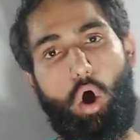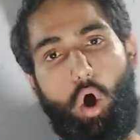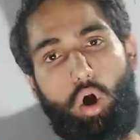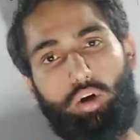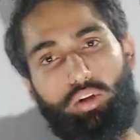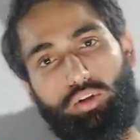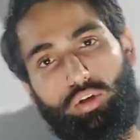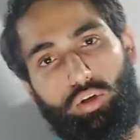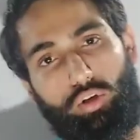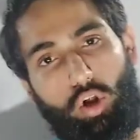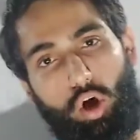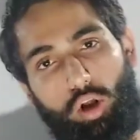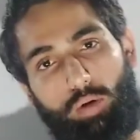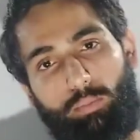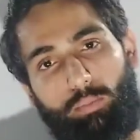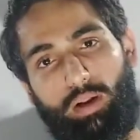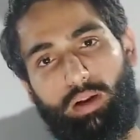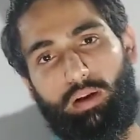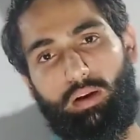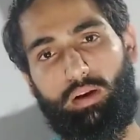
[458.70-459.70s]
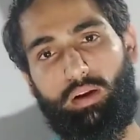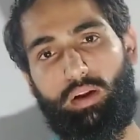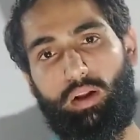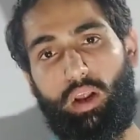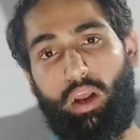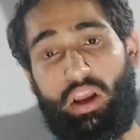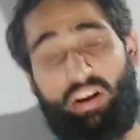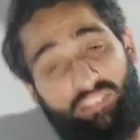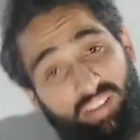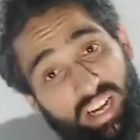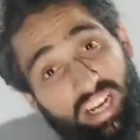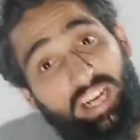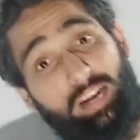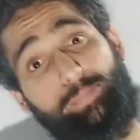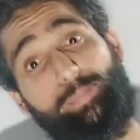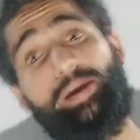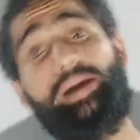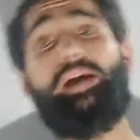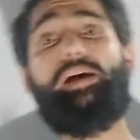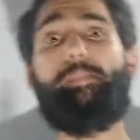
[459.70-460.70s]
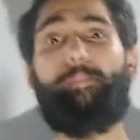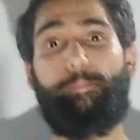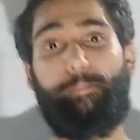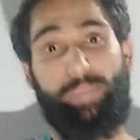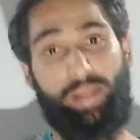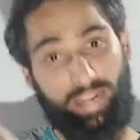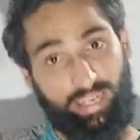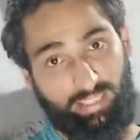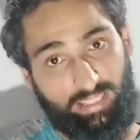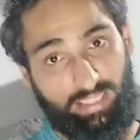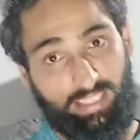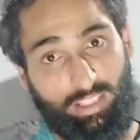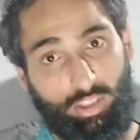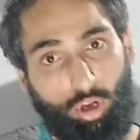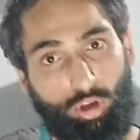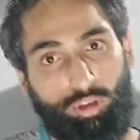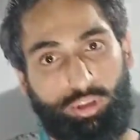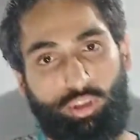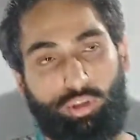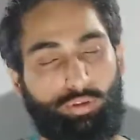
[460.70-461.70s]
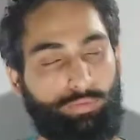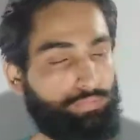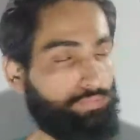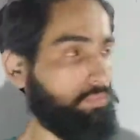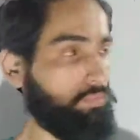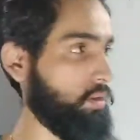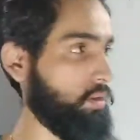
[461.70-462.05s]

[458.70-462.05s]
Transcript: orthonormal? Will it be a basis also?